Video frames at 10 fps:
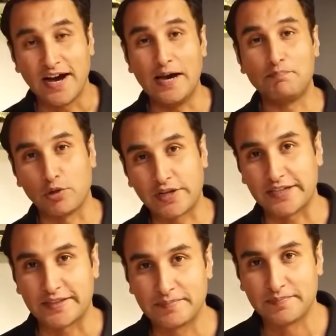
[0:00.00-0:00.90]
I'm
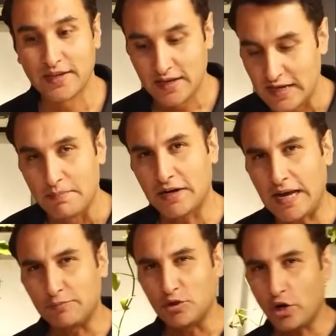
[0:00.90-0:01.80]
Pulkit. But
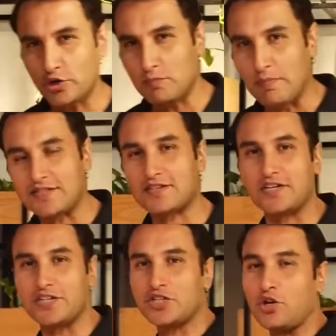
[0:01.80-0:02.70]
I'm not your master
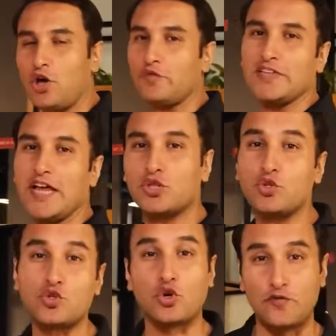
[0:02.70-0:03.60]
teacher or
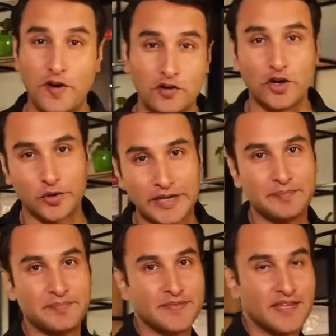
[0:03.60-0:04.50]
Vedantu's co-founder today.